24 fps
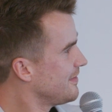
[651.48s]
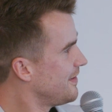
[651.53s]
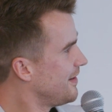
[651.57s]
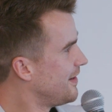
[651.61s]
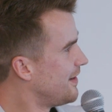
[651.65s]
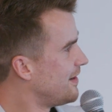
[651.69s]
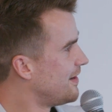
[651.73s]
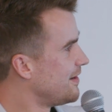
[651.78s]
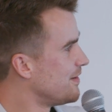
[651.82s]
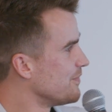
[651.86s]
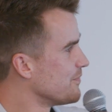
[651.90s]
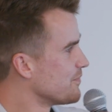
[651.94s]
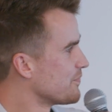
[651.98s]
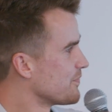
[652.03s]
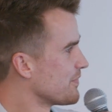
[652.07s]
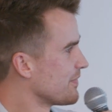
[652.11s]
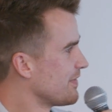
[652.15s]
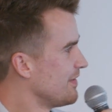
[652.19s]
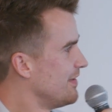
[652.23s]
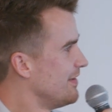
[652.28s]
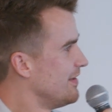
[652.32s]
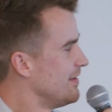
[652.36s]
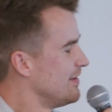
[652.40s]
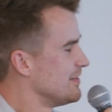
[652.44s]
And
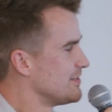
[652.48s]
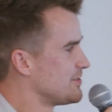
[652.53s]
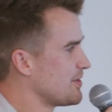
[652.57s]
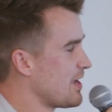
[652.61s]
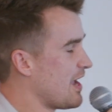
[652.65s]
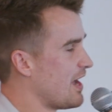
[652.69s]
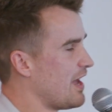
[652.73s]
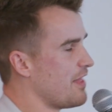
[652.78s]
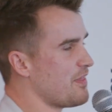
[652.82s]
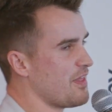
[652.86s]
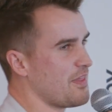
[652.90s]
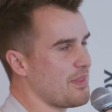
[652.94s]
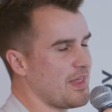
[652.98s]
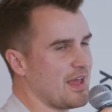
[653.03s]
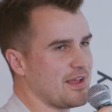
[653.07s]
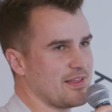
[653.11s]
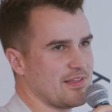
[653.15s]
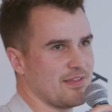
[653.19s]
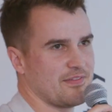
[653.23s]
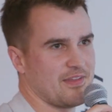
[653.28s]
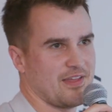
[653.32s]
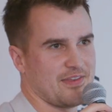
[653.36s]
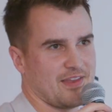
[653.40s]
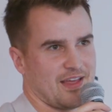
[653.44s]

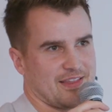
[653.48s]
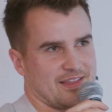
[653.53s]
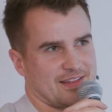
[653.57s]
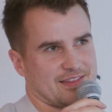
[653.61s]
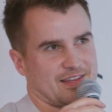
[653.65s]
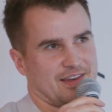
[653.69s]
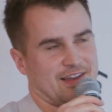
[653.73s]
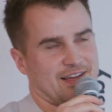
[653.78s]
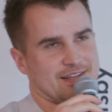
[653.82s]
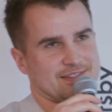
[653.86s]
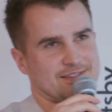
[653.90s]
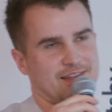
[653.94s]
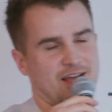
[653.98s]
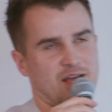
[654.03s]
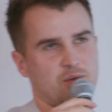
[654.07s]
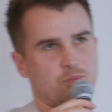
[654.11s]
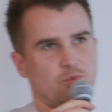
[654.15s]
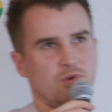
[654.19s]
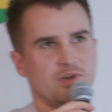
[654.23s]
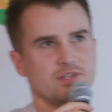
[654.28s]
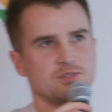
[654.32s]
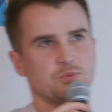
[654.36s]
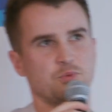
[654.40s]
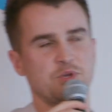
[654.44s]
then I think the next
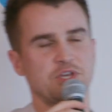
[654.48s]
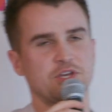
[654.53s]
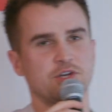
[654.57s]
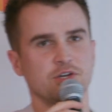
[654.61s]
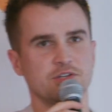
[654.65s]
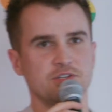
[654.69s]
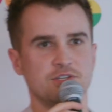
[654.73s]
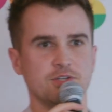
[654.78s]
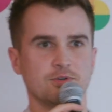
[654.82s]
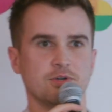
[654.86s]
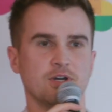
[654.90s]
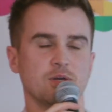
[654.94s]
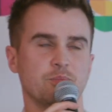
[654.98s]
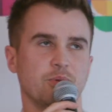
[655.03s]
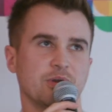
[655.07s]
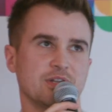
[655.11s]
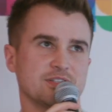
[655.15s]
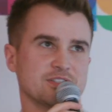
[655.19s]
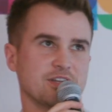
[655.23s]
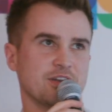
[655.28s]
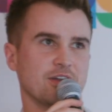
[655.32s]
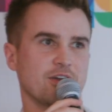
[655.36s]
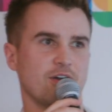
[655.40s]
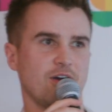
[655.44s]
line was, we could do it, but
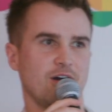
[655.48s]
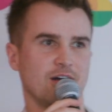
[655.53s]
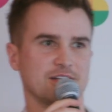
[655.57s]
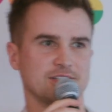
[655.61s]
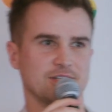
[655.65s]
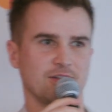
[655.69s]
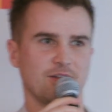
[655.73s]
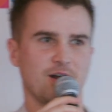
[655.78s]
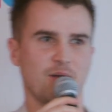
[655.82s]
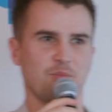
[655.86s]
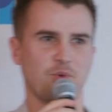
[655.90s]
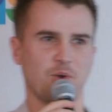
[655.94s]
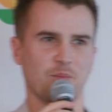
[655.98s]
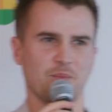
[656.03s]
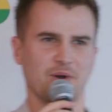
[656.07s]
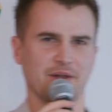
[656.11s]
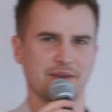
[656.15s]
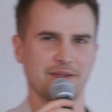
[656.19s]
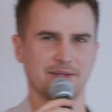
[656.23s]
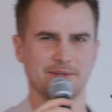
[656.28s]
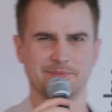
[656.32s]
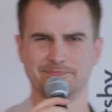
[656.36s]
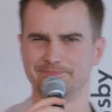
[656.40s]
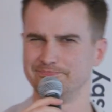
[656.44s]
it's going to cost a lot more
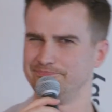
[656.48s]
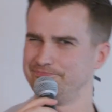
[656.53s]
money.